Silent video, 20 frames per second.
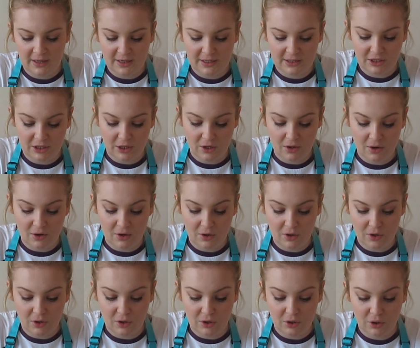So you
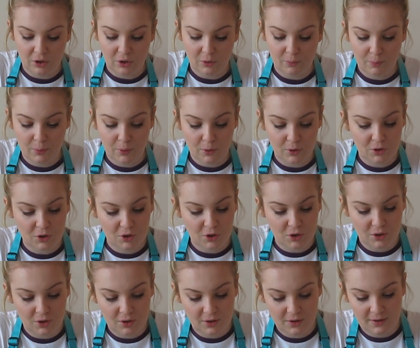you
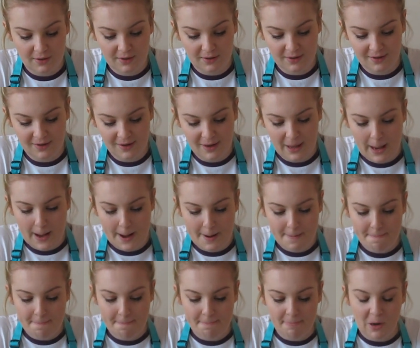push
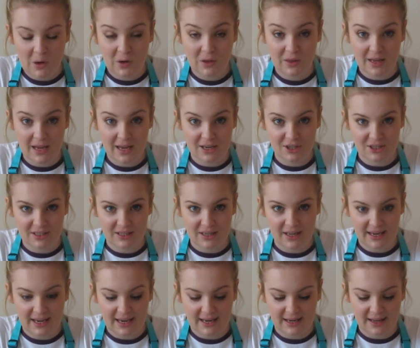both edges
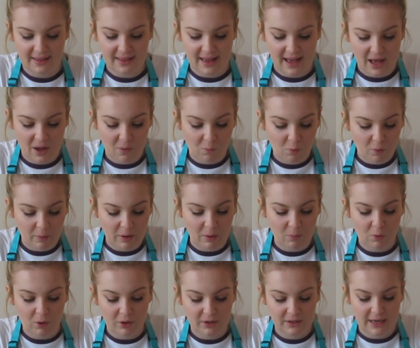like in like that and what we
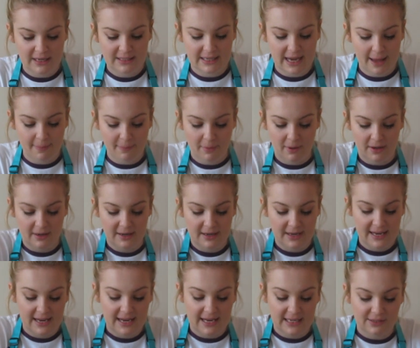want to happen
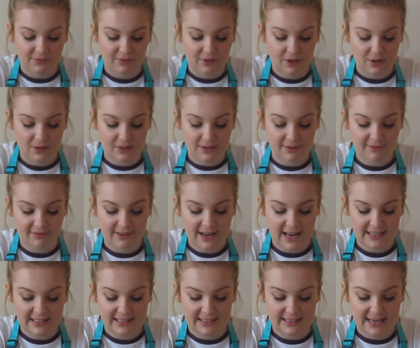is for those to
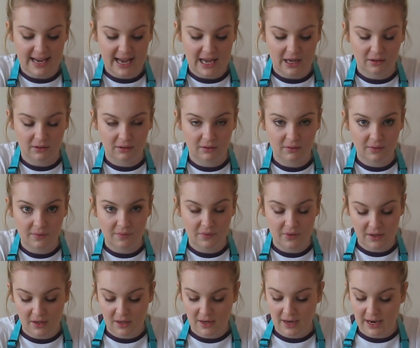flatten down
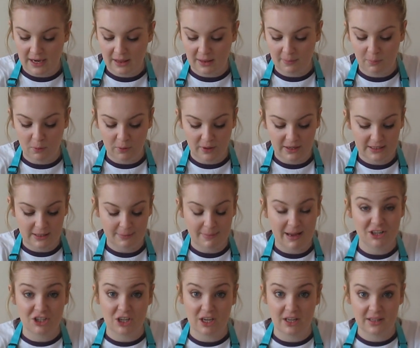and the points to
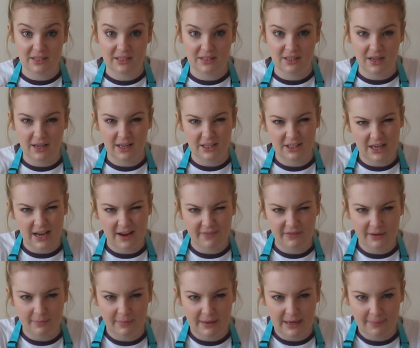match either side so you
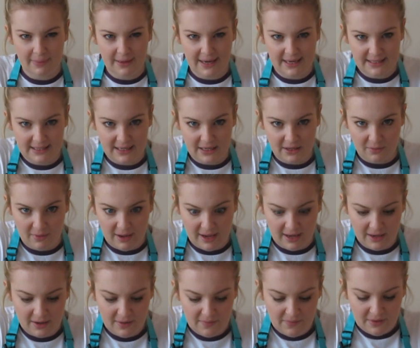have to manipulate it in a
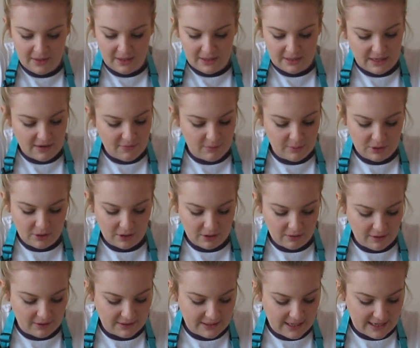way so everyone's got
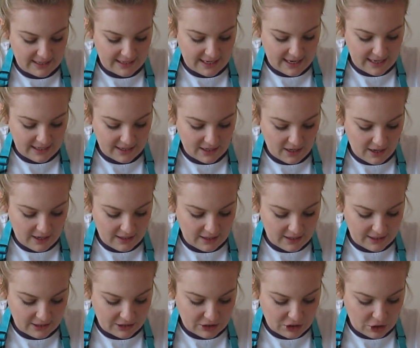their own technique i
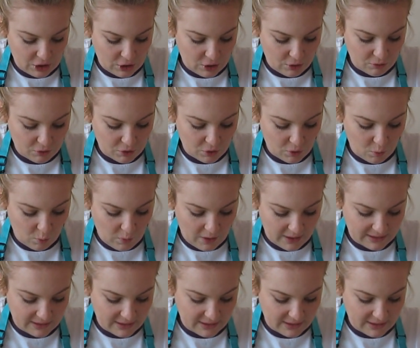like to do one